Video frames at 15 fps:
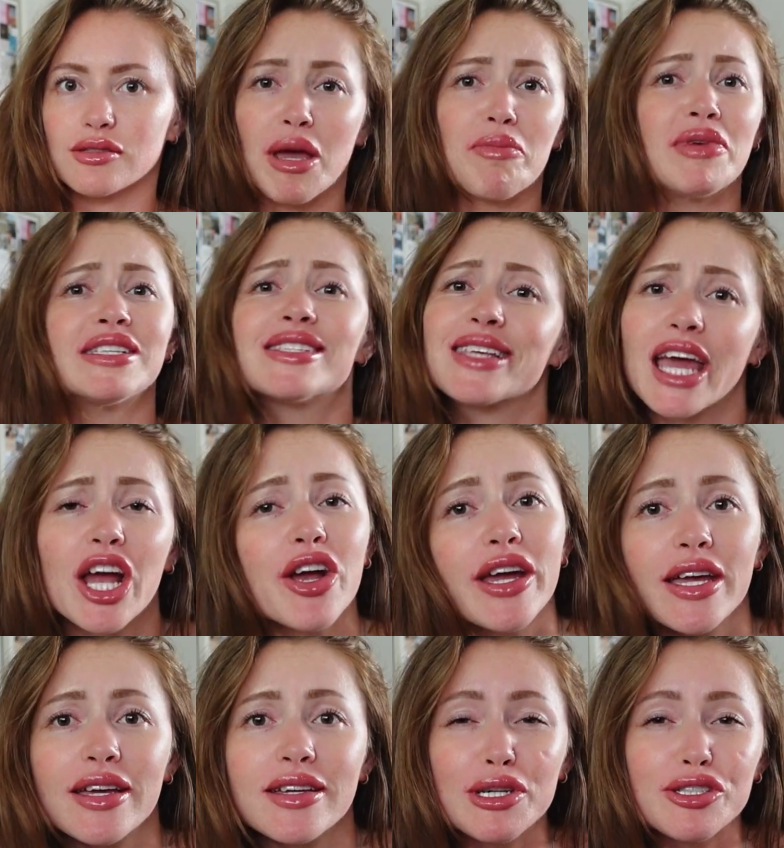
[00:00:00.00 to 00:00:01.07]
Might be
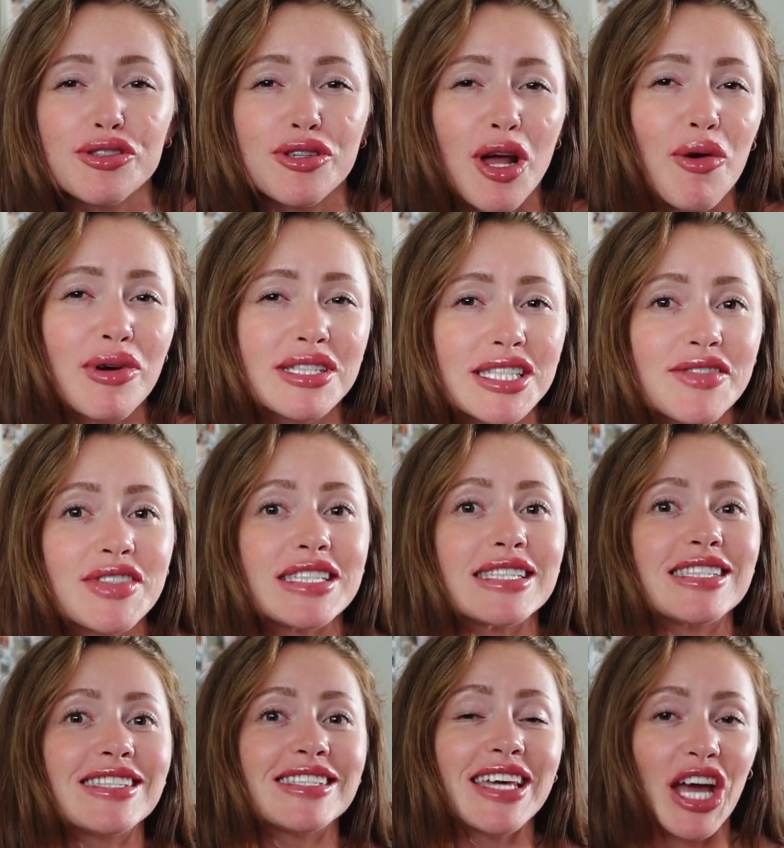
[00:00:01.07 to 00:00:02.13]
scary, but do you know what's even
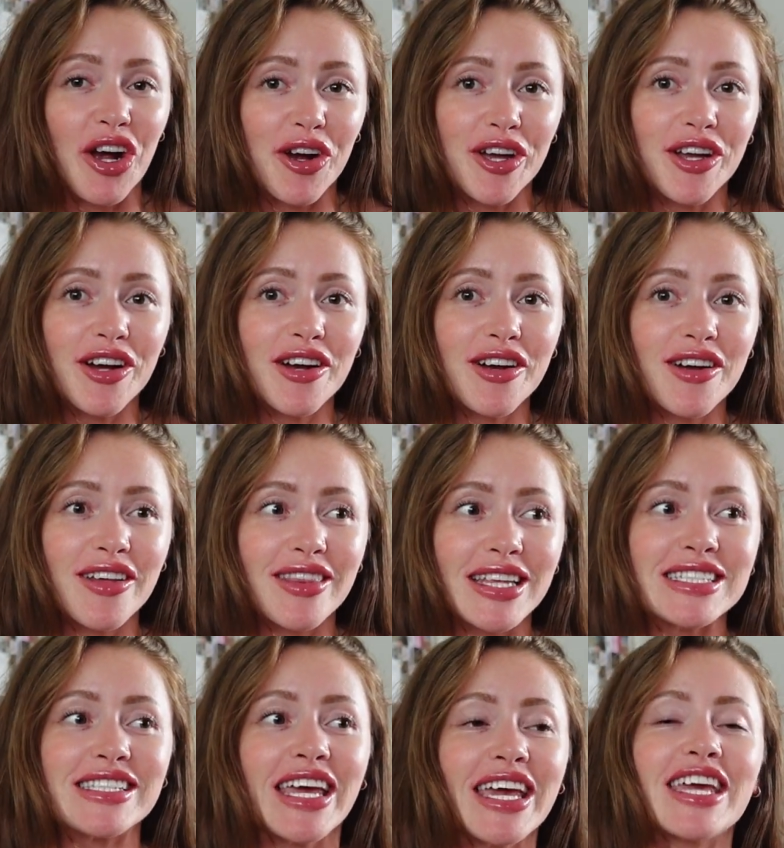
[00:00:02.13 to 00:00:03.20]
scarier than
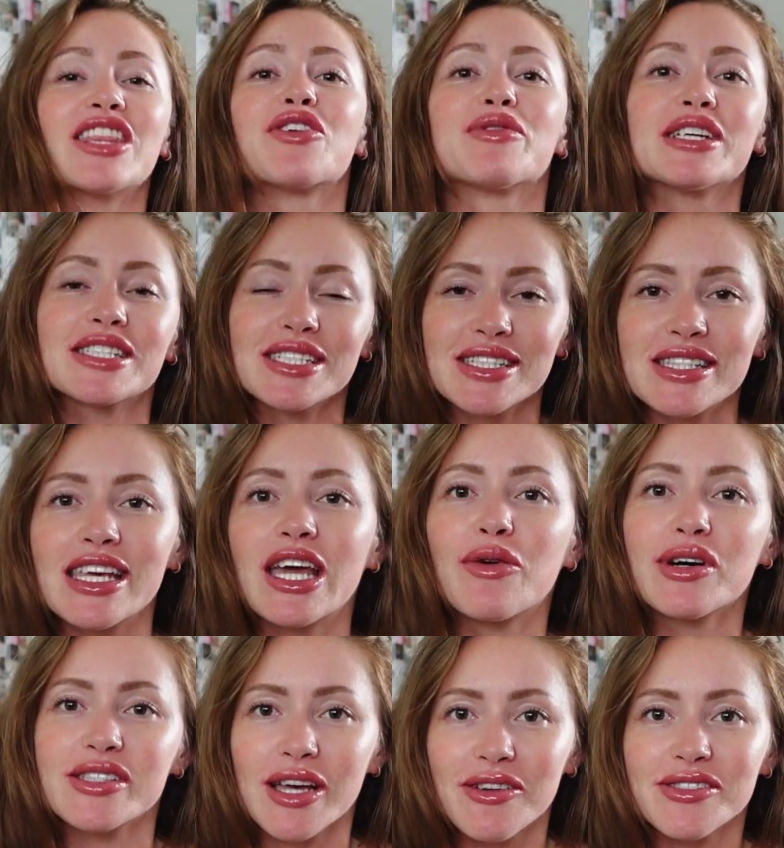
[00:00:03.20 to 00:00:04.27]
taking the risk and seeing
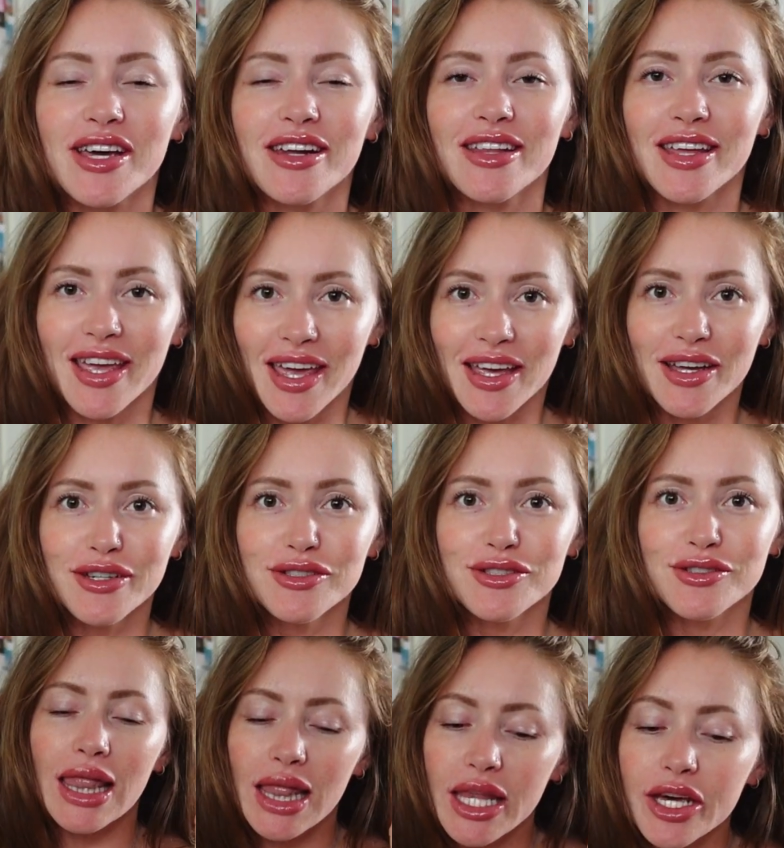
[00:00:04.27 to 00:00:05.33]
what's outside of the cage?
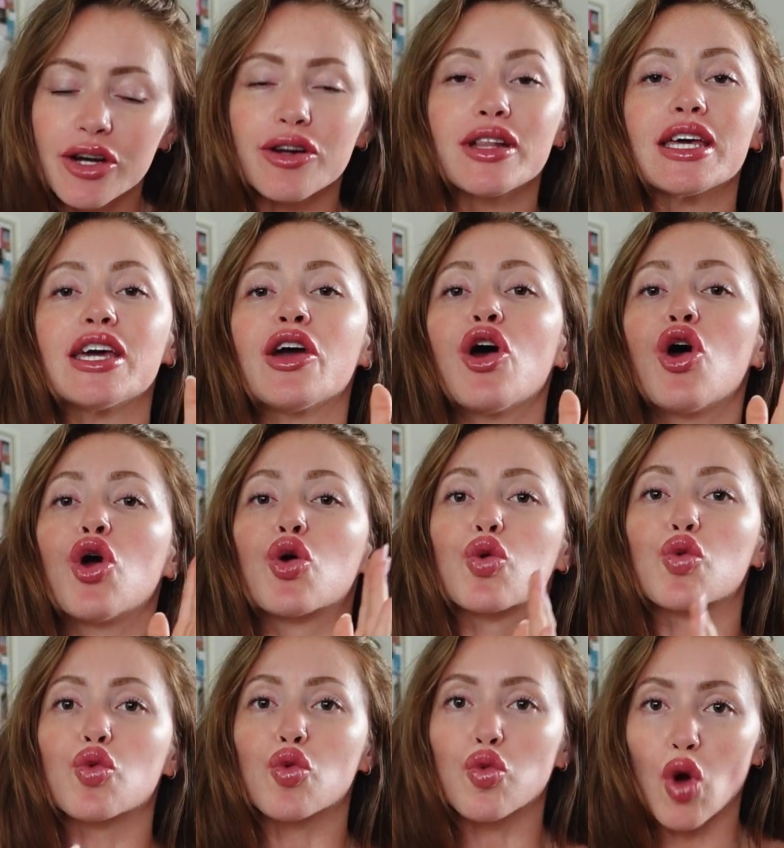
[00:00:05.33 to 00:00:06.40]
Literally
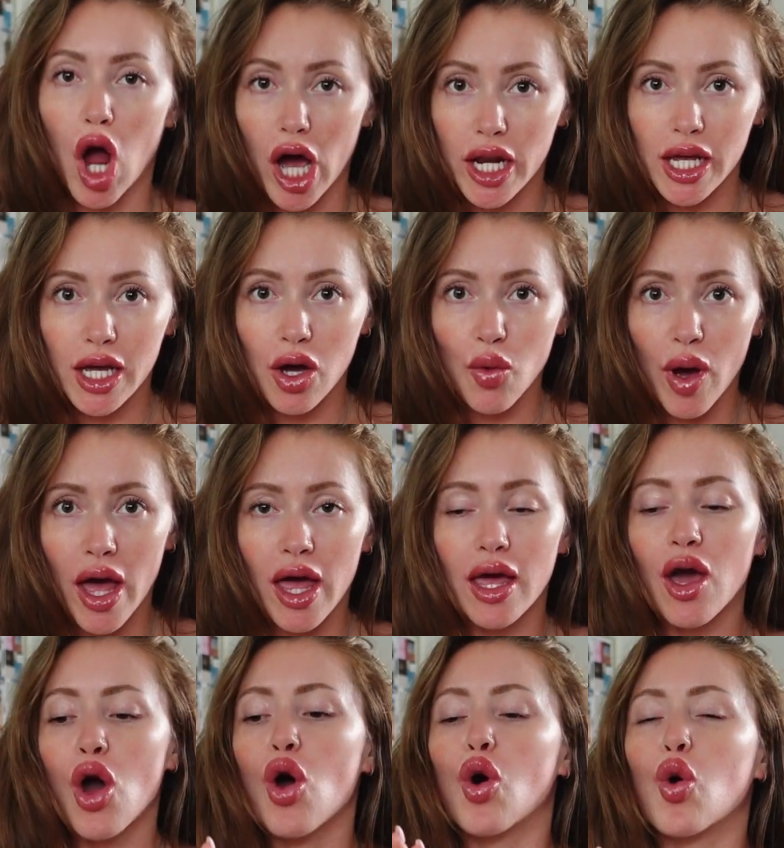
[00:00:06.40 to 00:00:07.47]
rotting
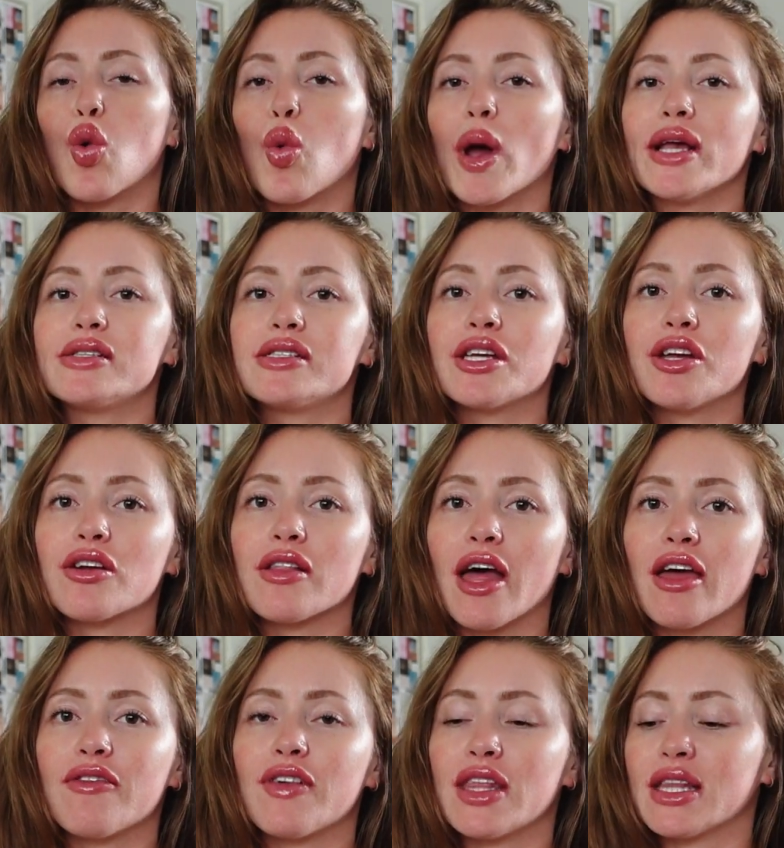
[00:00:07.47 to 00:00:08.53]
away, wasting your
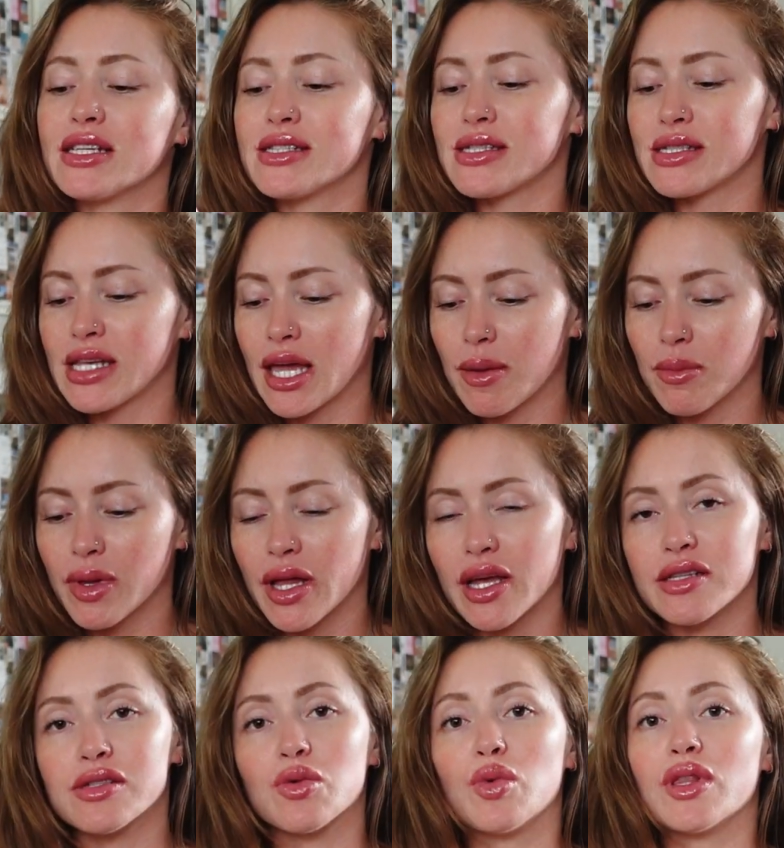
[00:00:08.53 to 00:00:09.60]
life in the same
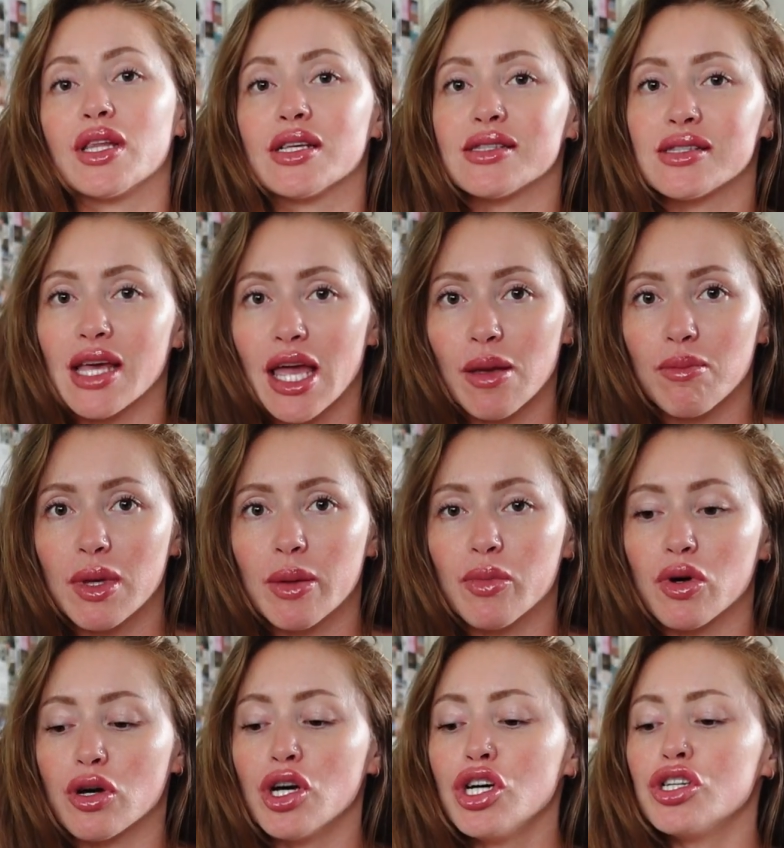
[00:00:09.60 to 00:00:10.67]
place with the same
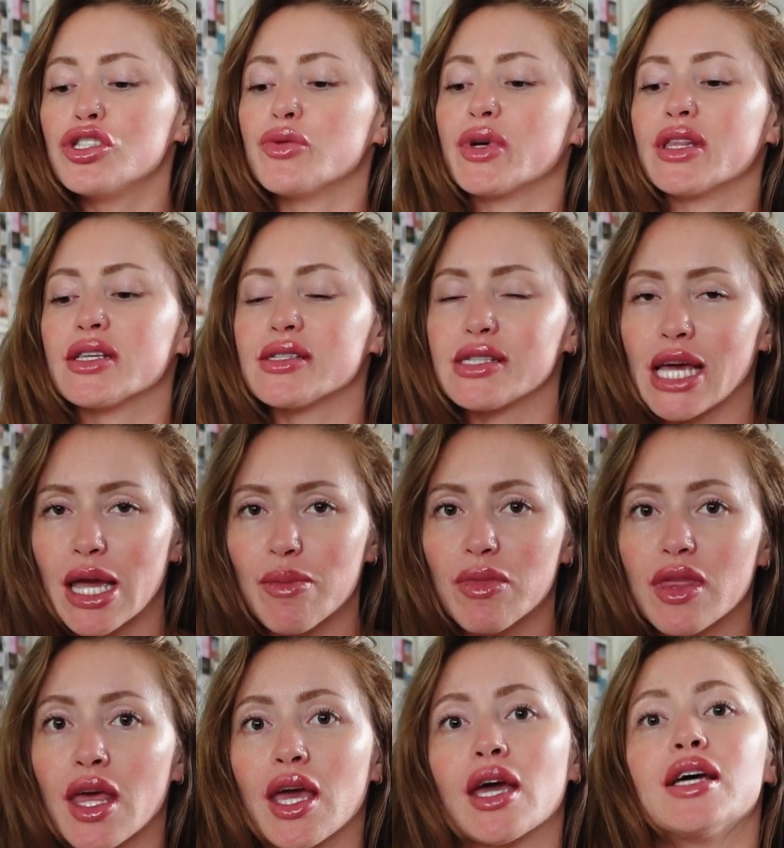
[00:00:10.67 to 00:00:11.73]
people, doing the same
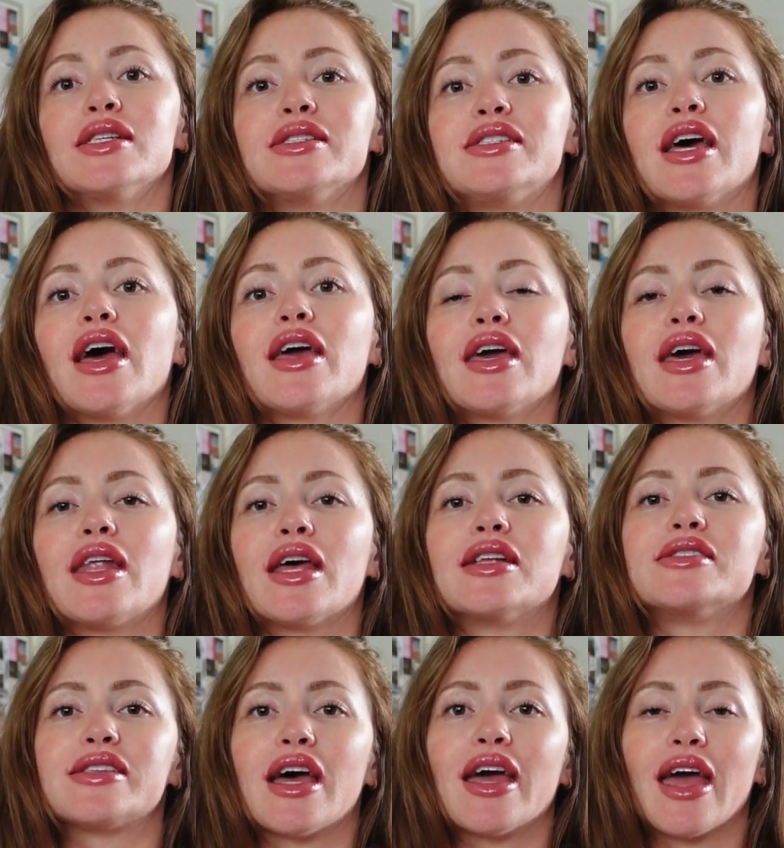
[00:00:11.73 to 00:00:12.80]
thing day in and
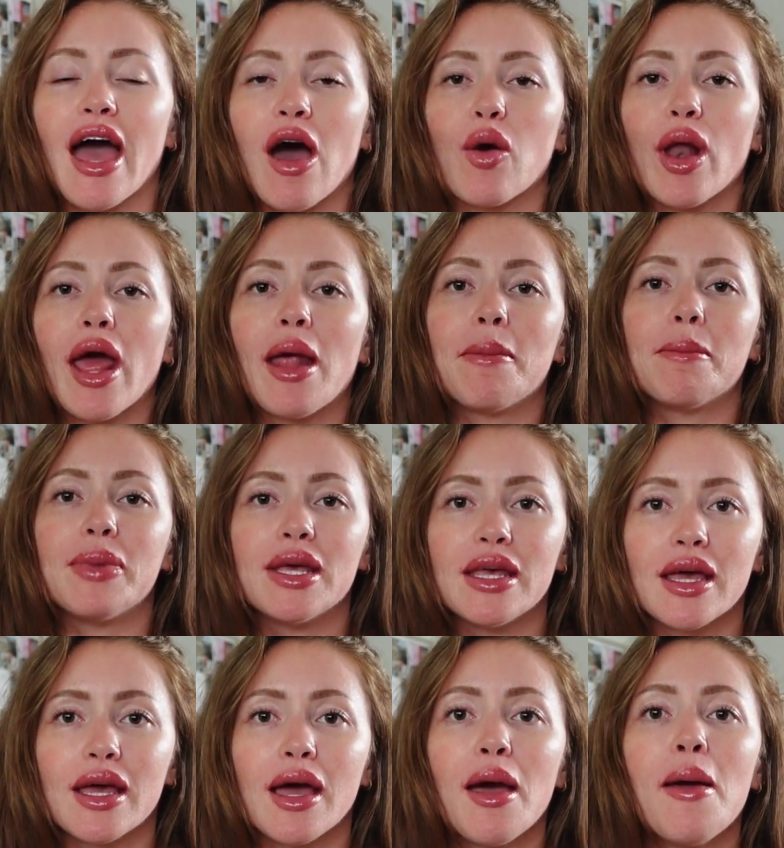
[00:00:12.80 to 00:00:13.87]
day out, and
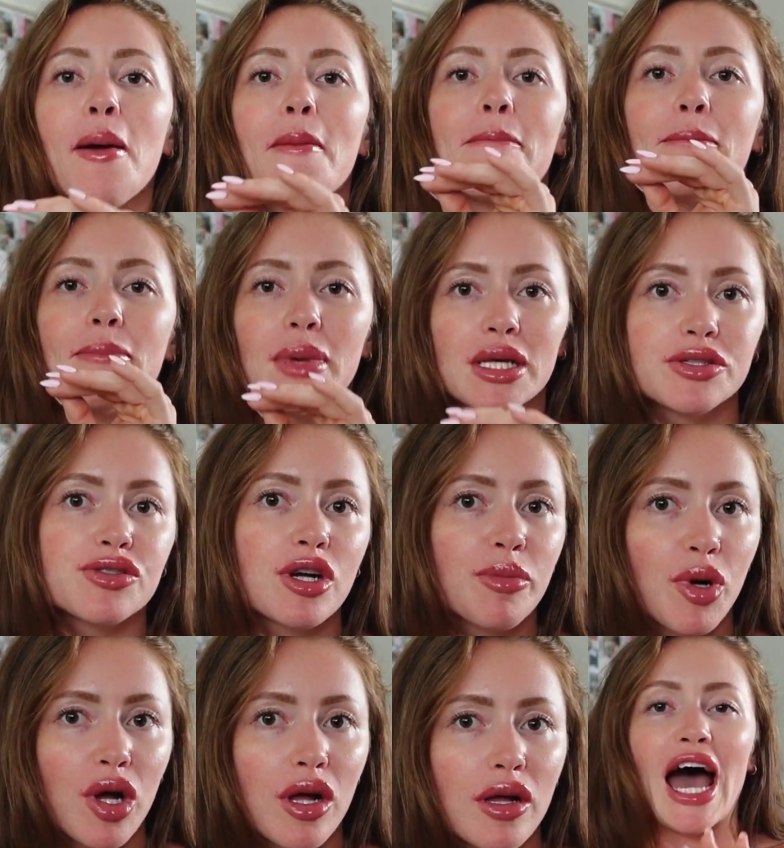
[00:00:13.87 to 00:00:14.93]
being miserable.